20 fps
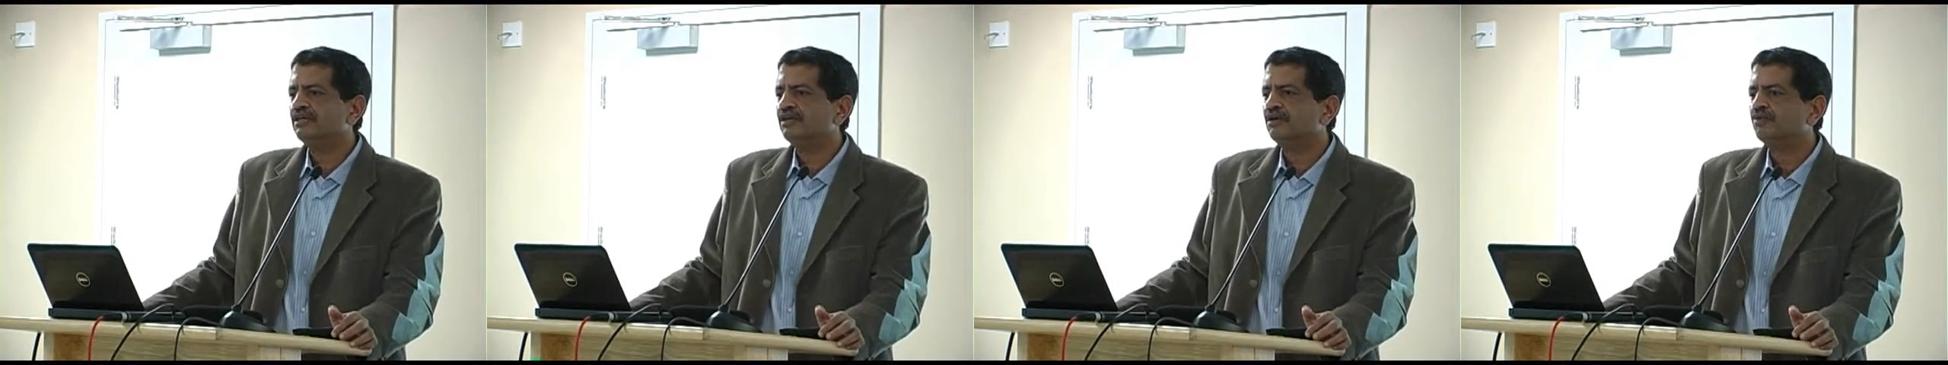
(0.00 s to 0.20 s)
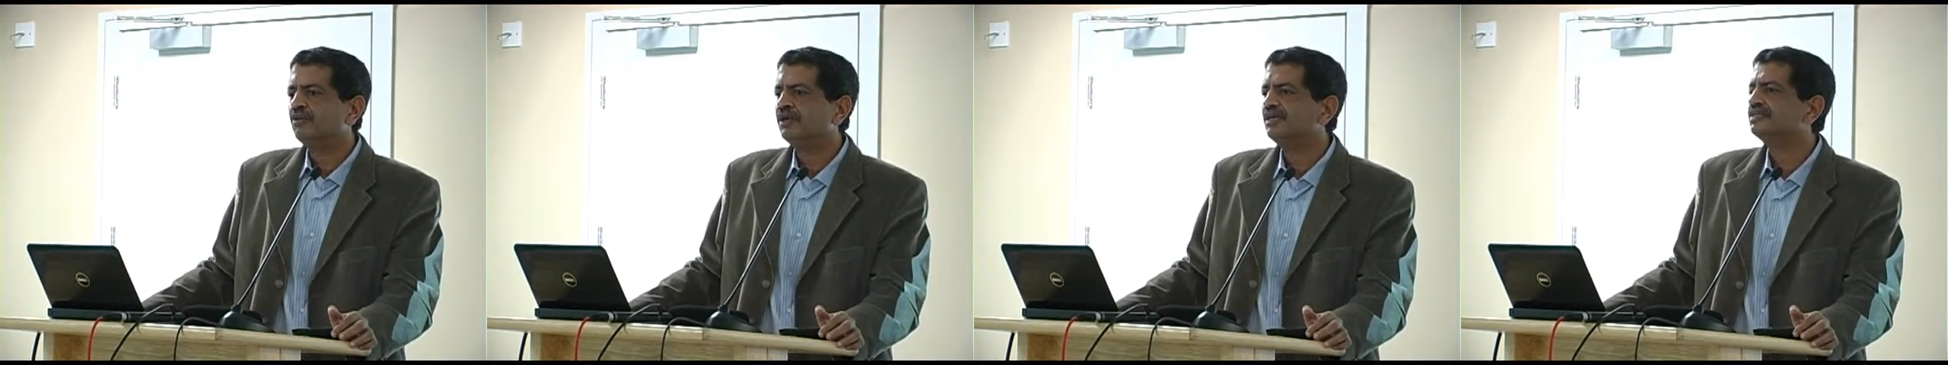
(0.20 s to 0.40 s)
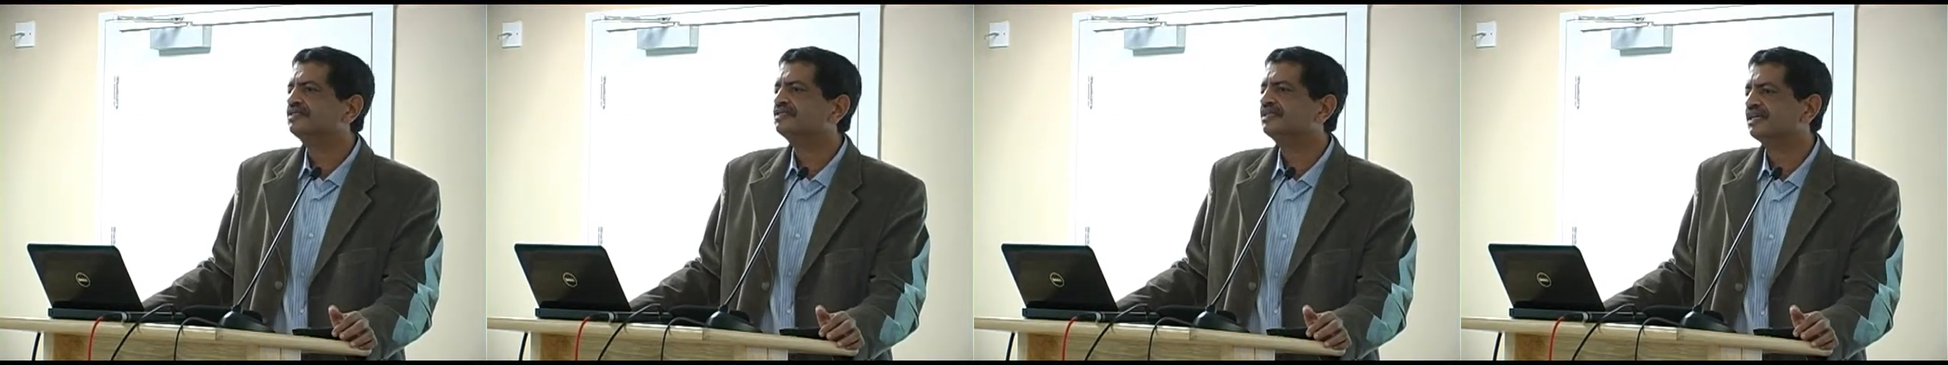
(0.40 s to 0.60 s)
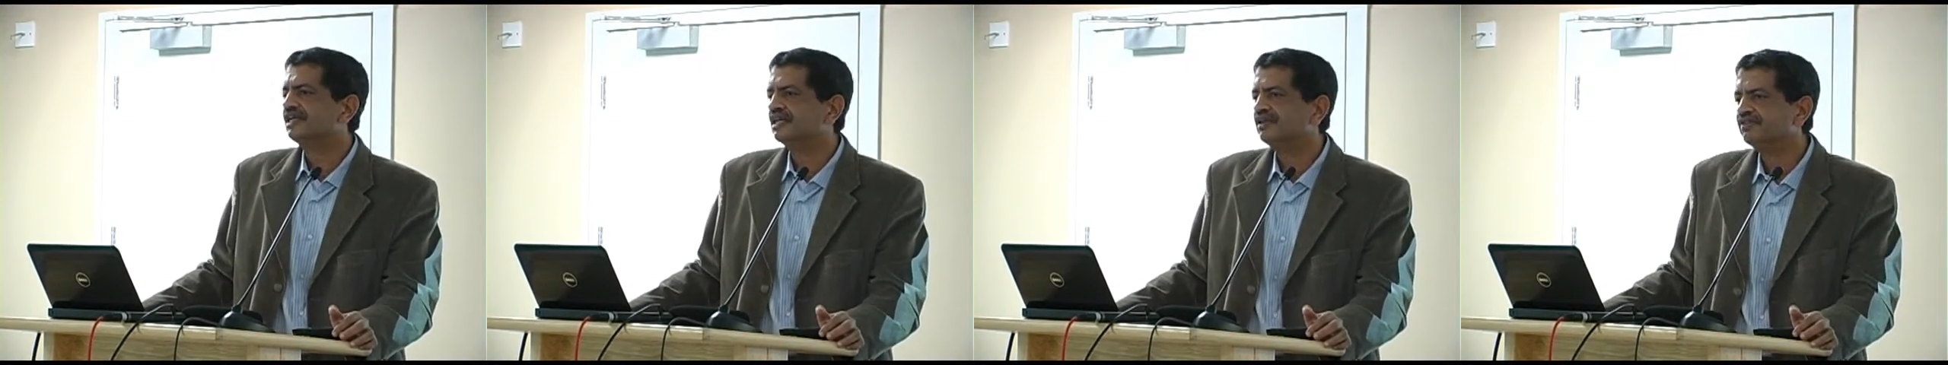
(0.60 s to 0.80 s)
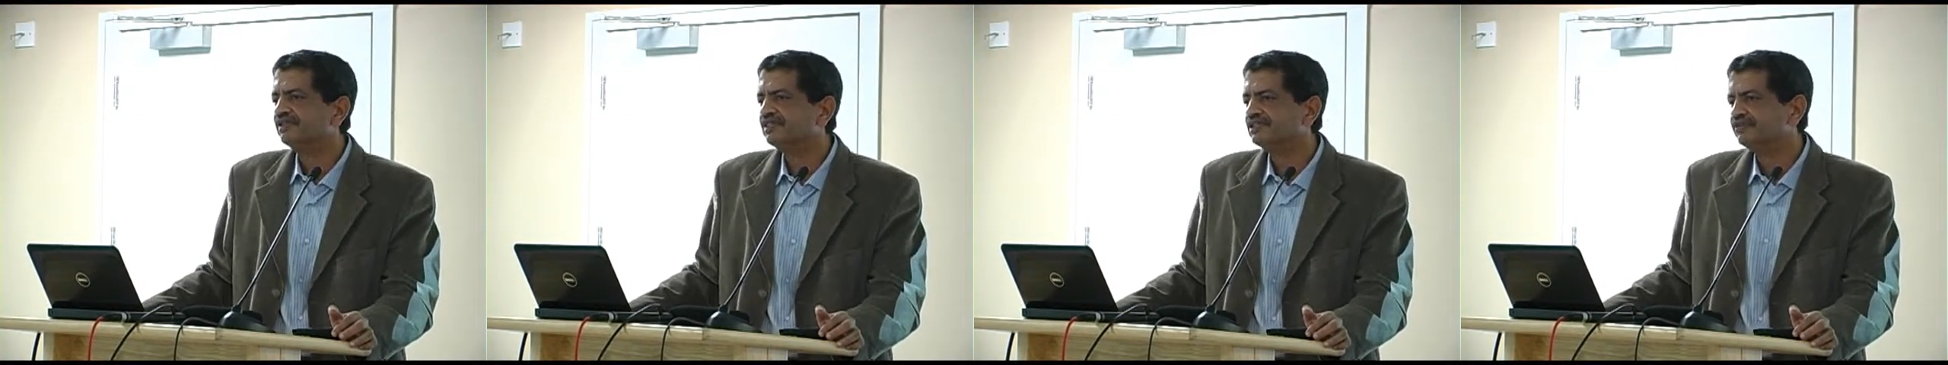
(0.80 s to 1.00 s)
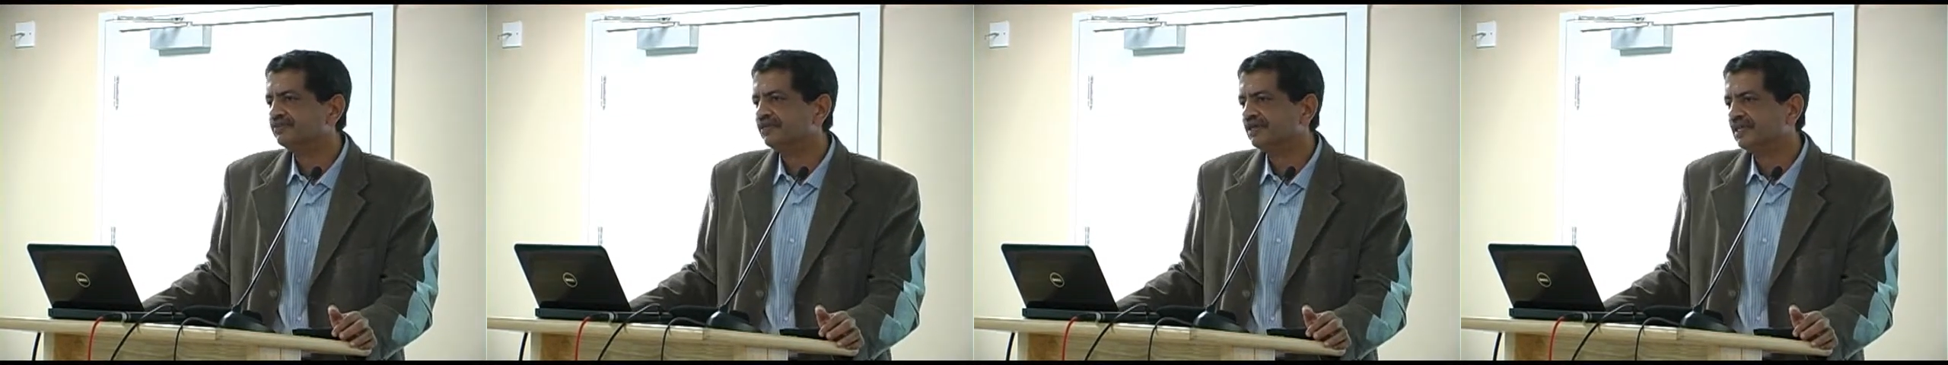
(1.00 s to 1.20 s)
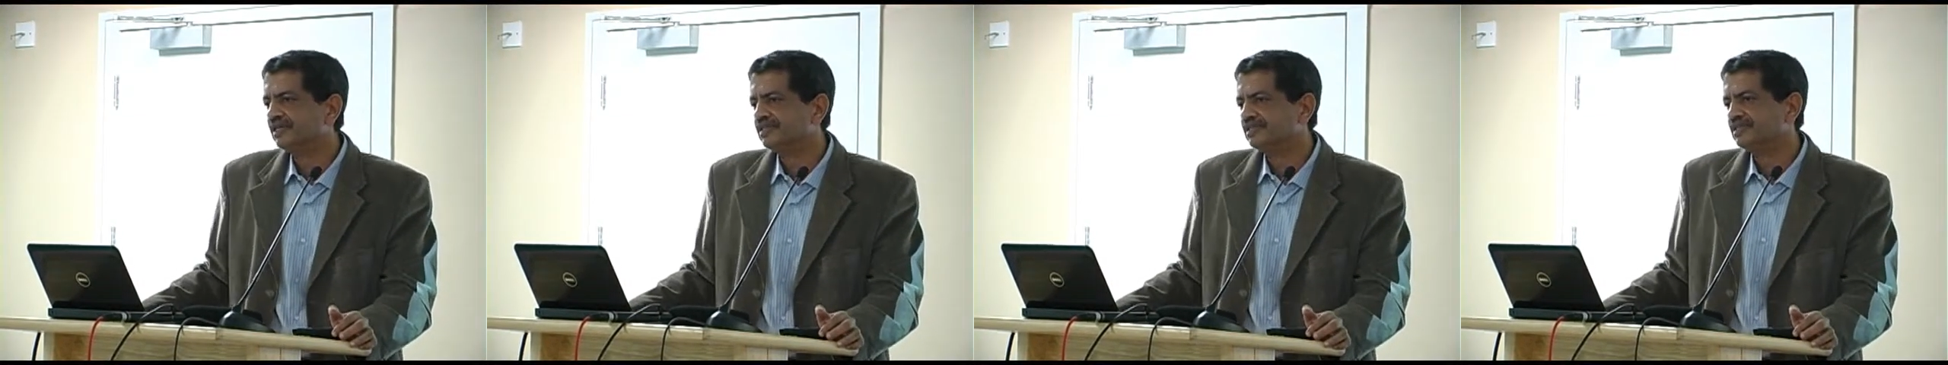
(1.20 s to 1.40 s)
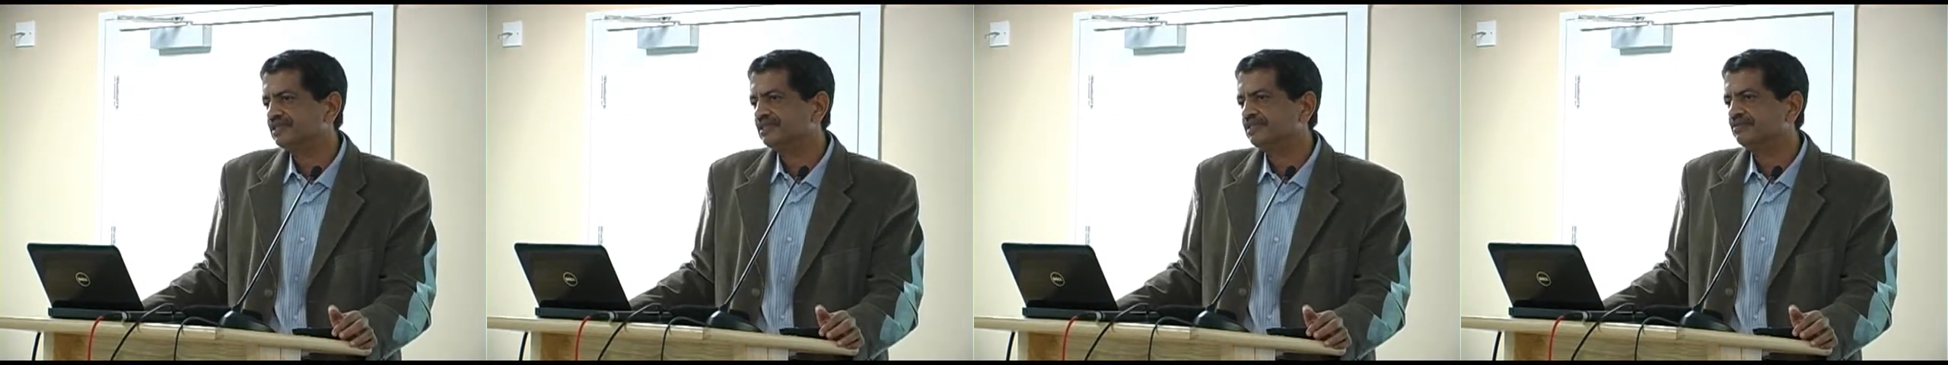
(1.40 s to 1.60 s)
what is the relevance for
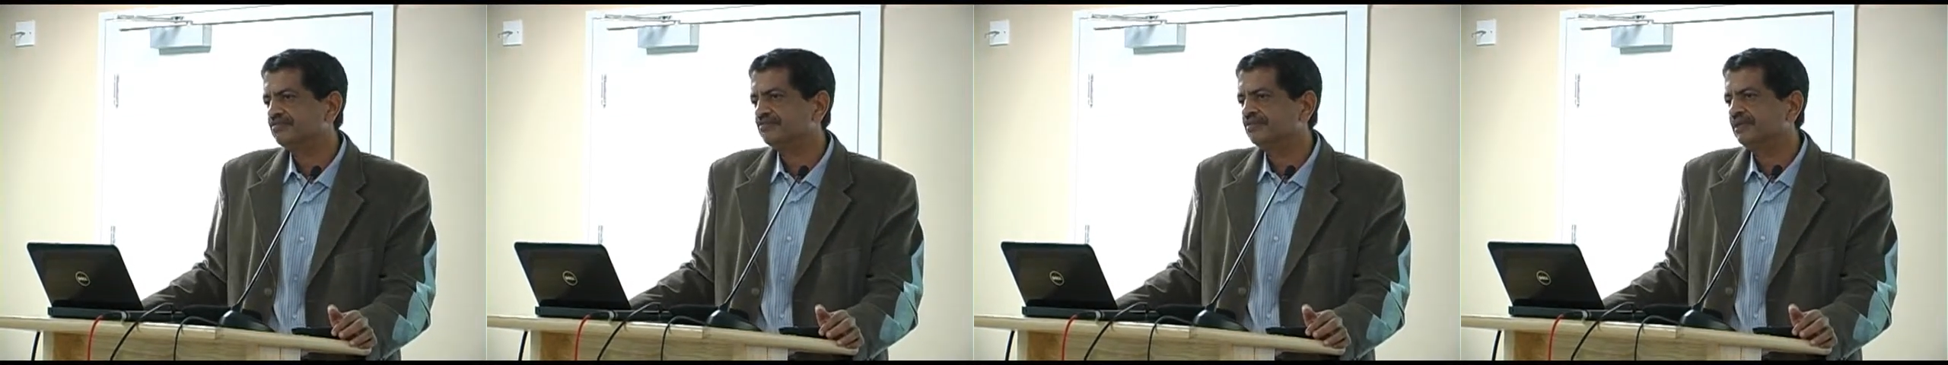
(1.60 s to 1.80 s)
us.